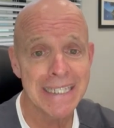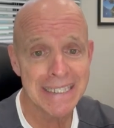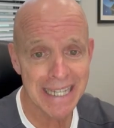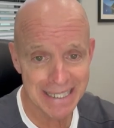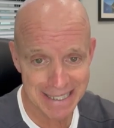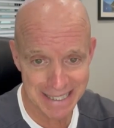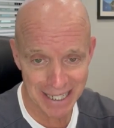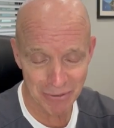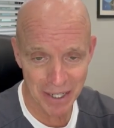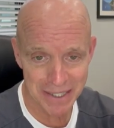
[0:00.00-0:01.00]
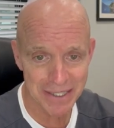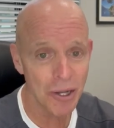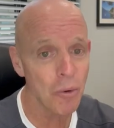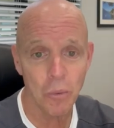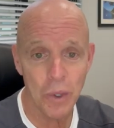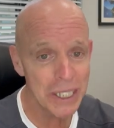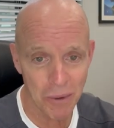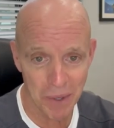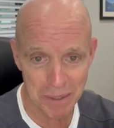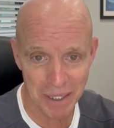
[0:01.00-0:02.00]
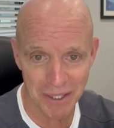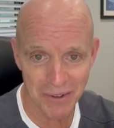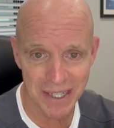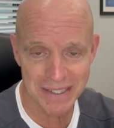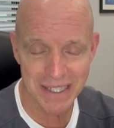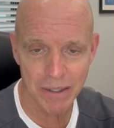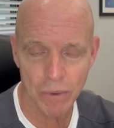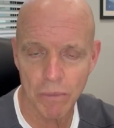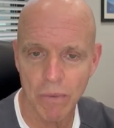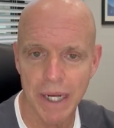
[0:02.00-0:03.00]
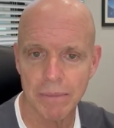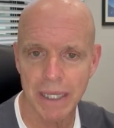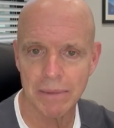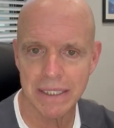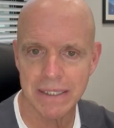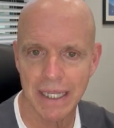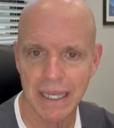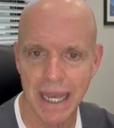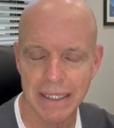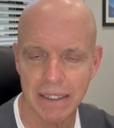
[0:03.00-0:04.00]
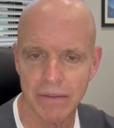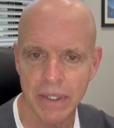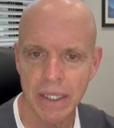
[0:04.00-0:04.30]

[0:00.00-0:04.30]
tend to stay at rest. We don't want to be at rest. We want to be able to stay active